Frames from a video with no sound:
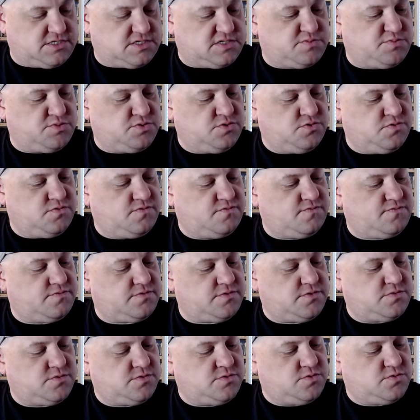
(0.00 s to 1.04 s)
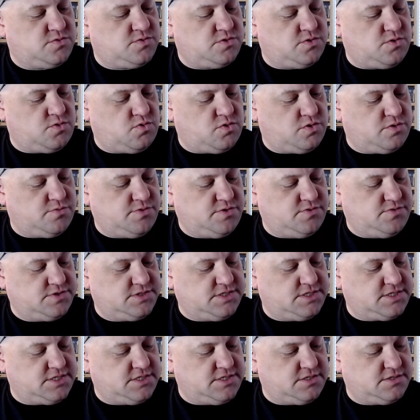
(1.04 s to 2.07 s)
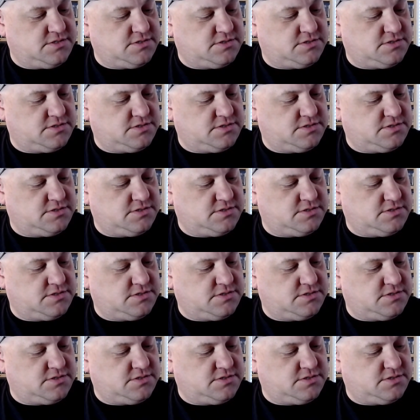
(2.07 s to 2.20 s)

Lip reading: spoof on all the horror movies, I guess.